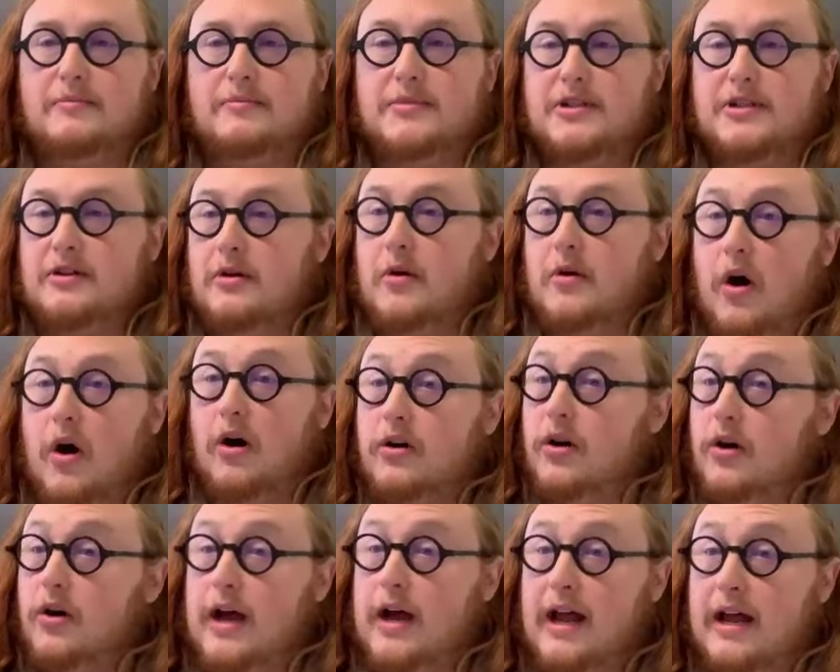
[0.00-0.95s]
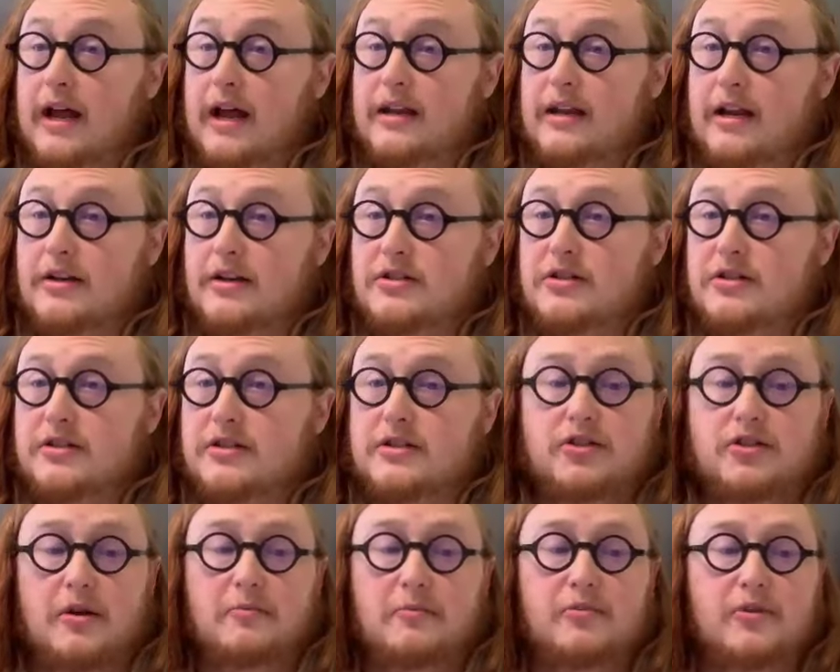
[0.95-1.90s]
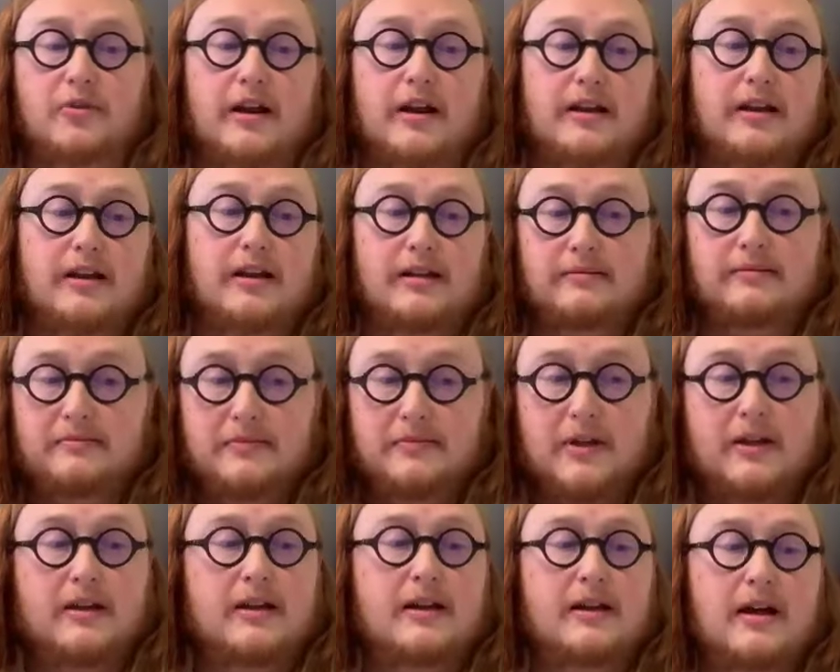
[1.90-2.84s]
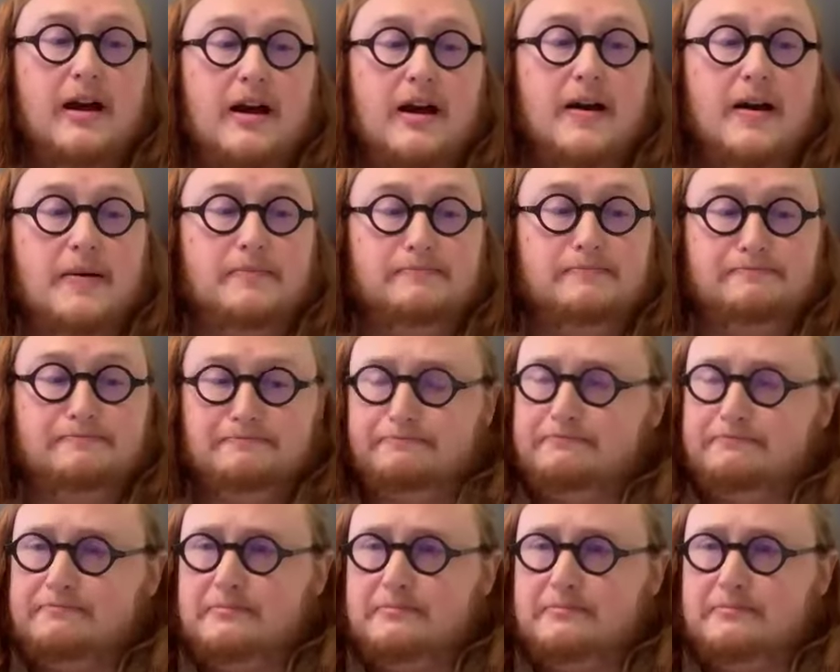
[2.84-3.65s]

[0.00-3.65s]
So I'll go ahead and just jump right in. Um,